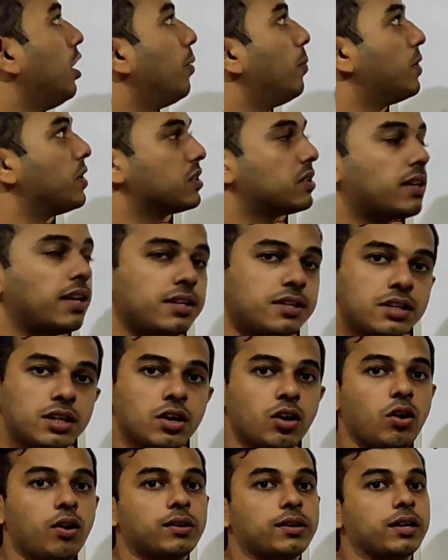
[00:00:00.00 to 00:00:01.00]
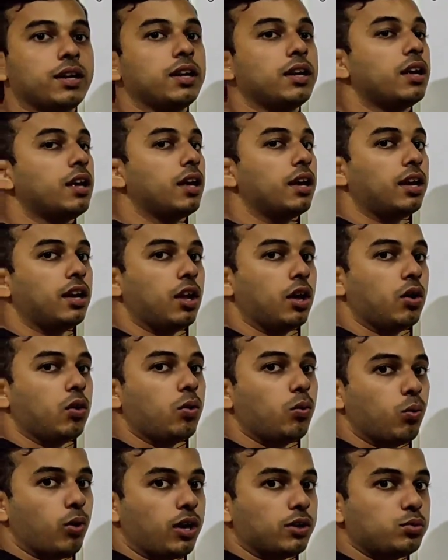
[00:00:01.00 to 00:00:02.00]
numbers, right? Okay. Now
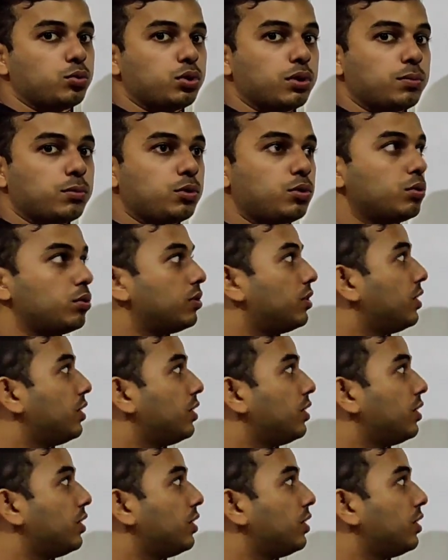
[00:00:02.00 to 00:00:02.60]
what we have to do,